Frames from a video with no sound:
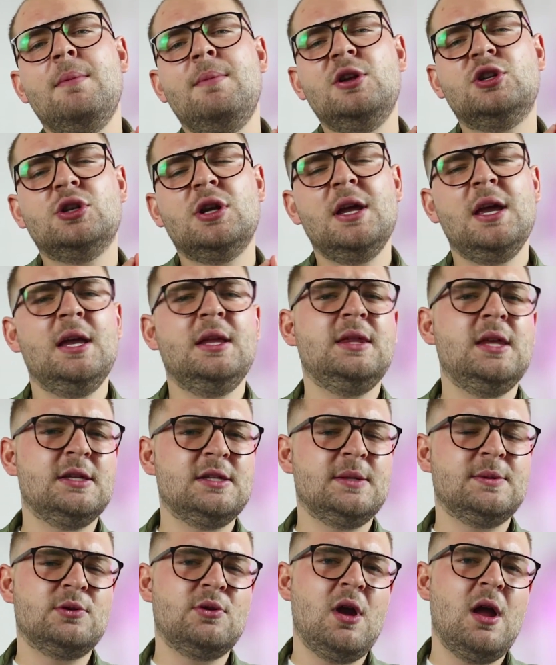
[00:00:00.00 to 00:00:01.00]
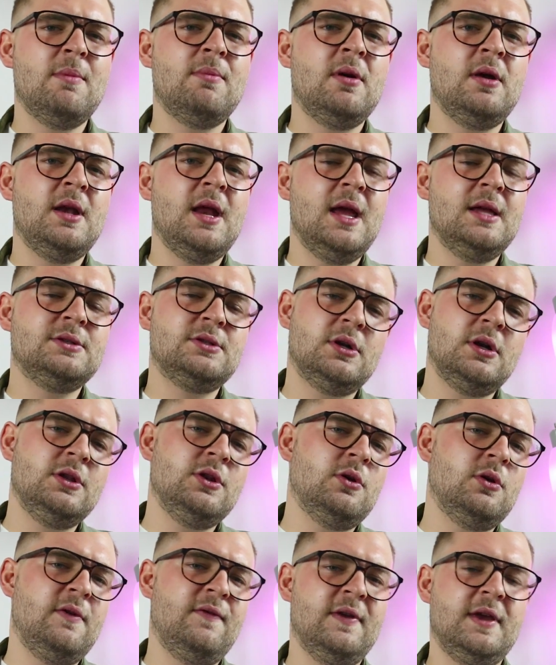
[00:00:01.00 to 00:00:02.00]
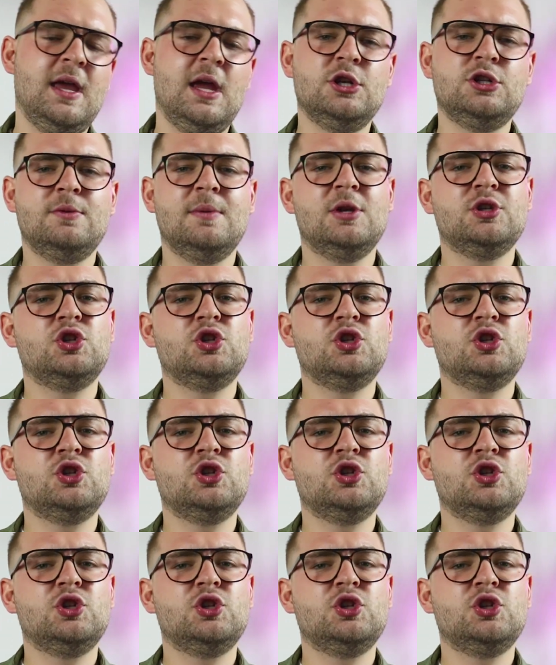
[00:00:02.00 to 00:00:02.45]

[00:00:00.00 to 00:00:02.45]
be sure to hit that subscribe button and turn on the notification